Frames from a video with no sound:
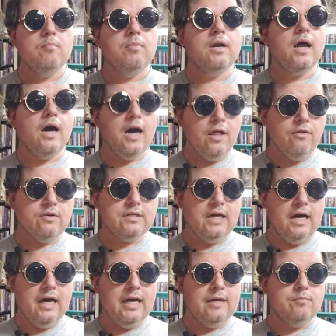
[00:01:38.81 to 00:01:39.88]
But other
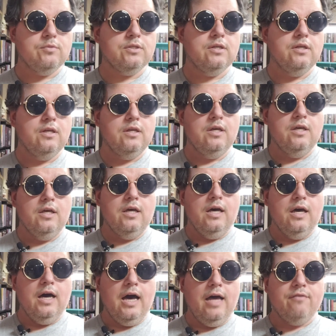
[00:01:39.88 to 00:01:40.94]
times,
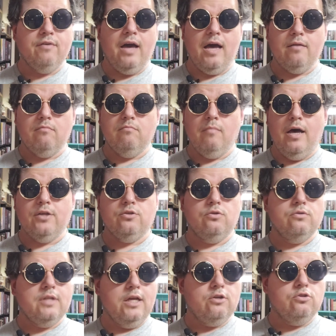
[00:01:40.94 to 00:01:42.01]
I've got
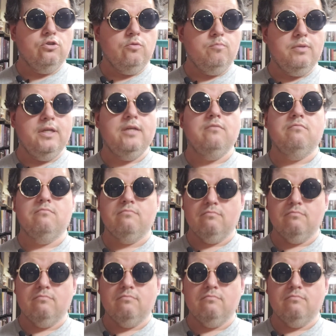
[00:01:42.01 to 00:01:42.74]
monsters that should be